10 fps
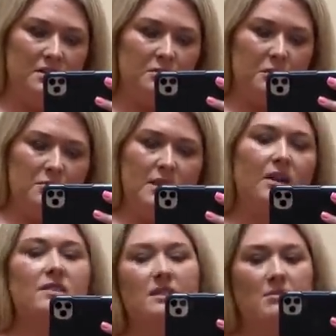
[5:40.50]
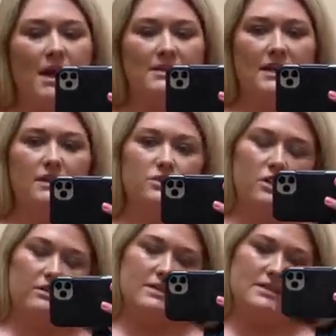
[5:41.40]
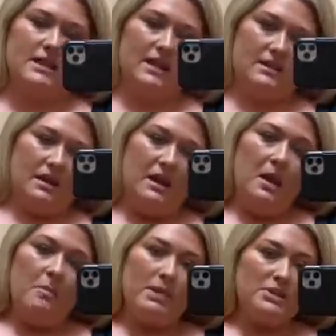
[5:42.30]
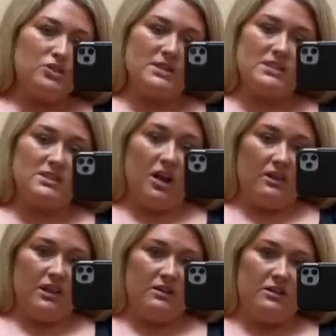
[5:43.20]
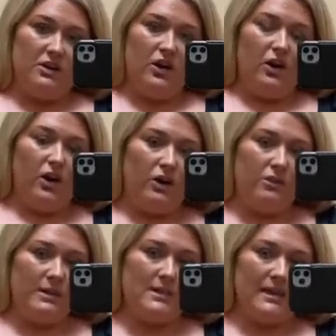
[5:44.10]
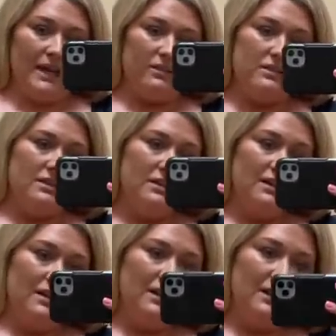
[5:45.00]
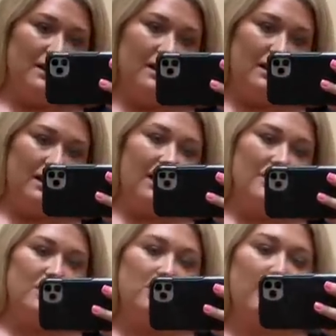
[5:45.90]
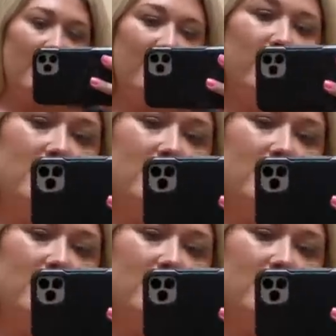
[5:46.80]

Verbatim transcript: room there, and then the back side I'll show you in a second, but it's just solid all the way down. The ruffle